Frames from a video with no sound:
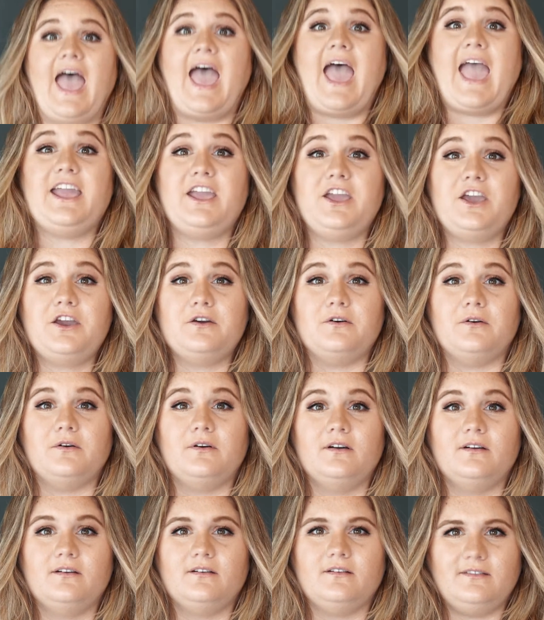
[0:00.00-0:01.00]
Hey, you!
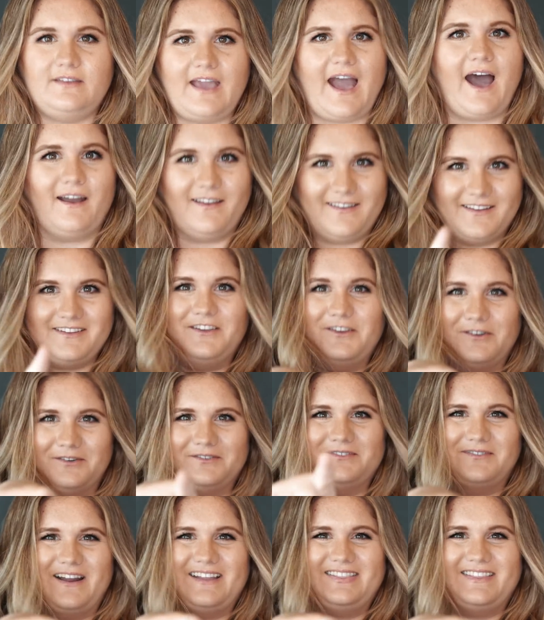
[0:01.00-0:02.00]
Yeah,
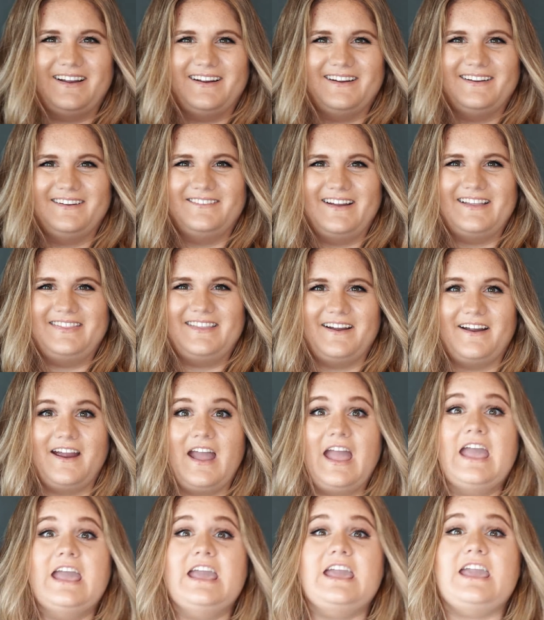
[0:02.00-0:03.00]
you, right
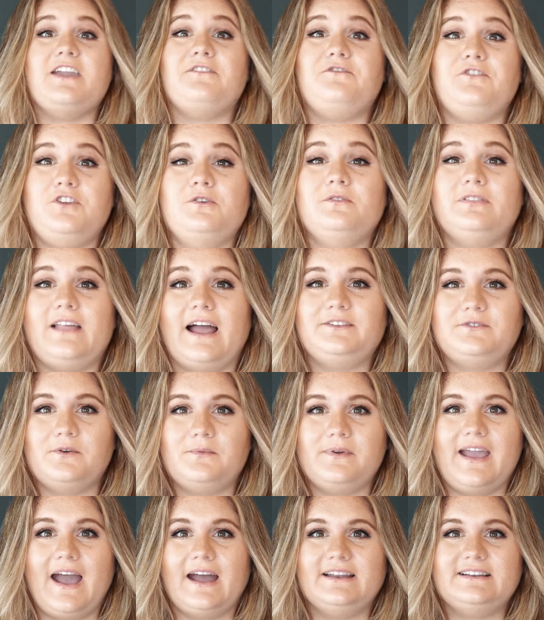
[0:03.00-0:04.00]
there. If you like
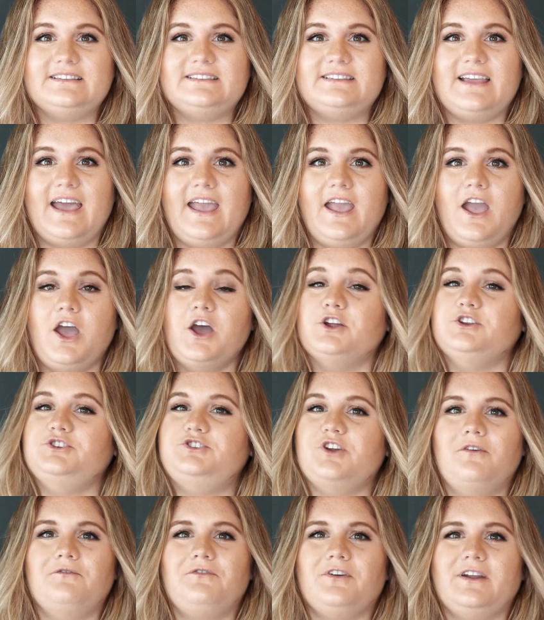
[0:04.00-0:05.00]
what we had to say,
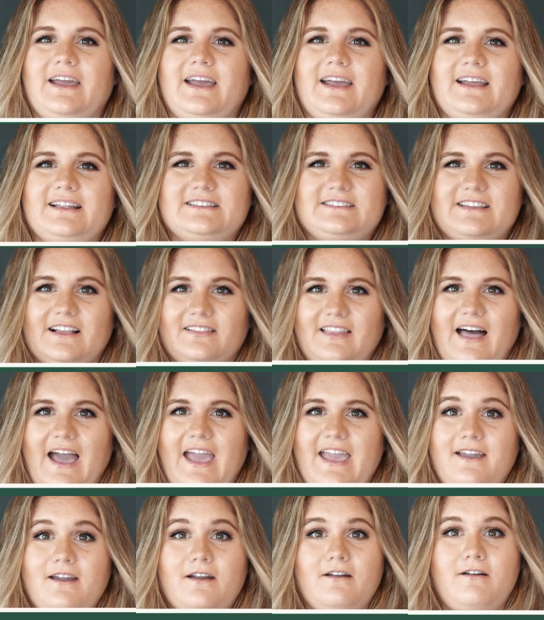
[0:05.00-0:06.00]
don't forget to
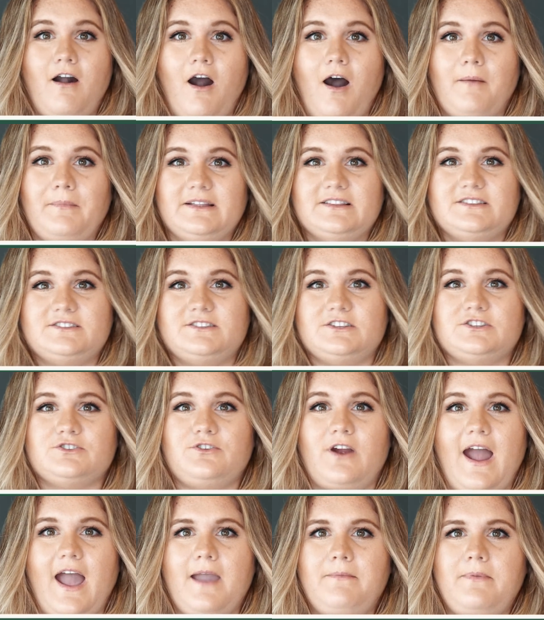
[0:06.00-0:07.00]
like, comment,
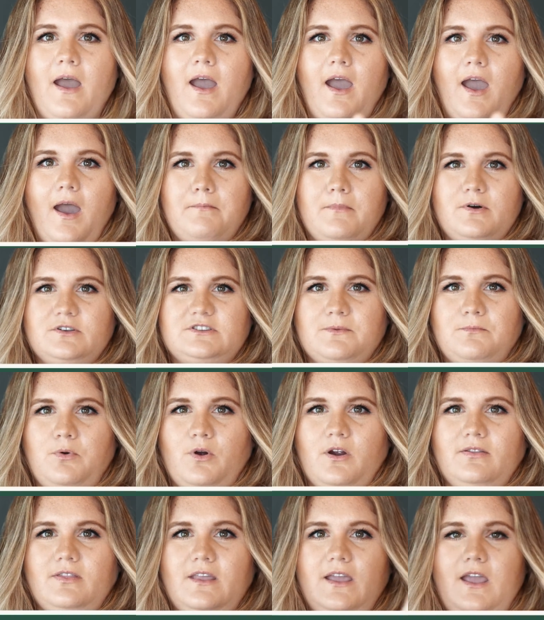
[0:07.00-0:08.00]
subscribe, and most
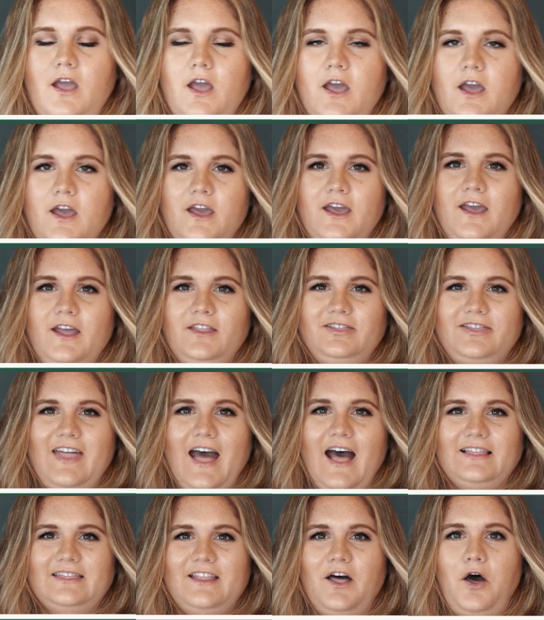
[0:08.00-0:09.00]
importantly, hit
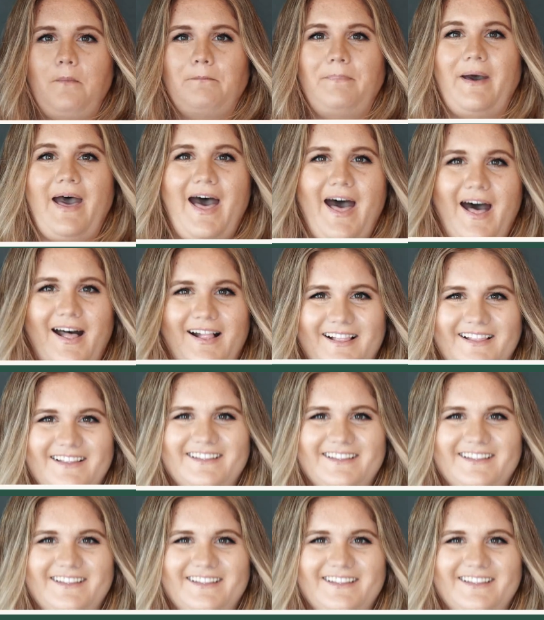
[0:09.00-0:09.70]
that little bell!